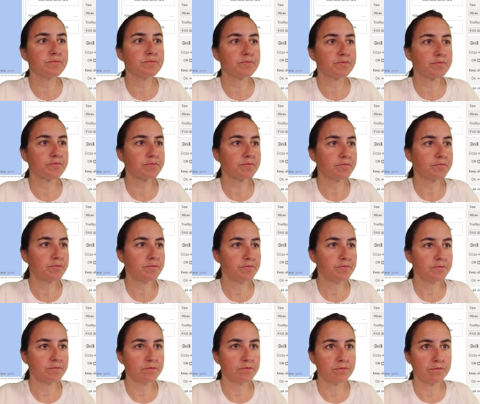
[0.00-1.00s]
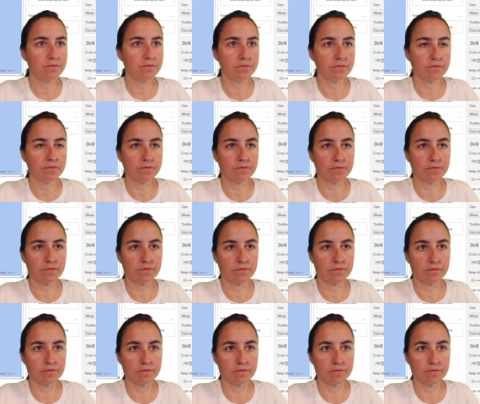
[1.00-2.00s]

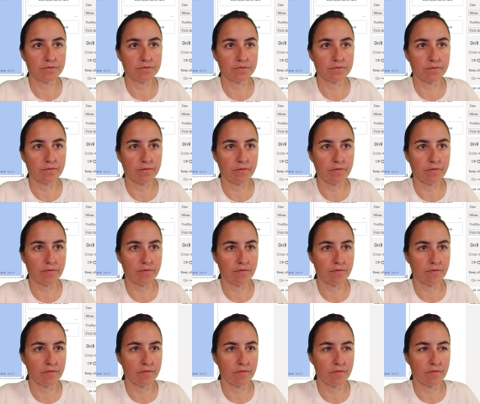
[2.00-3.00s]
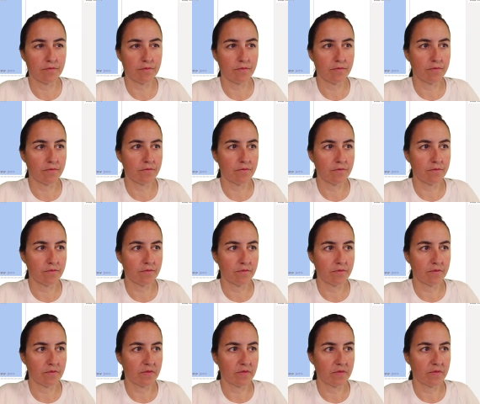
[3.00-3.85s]
Nobody speaks.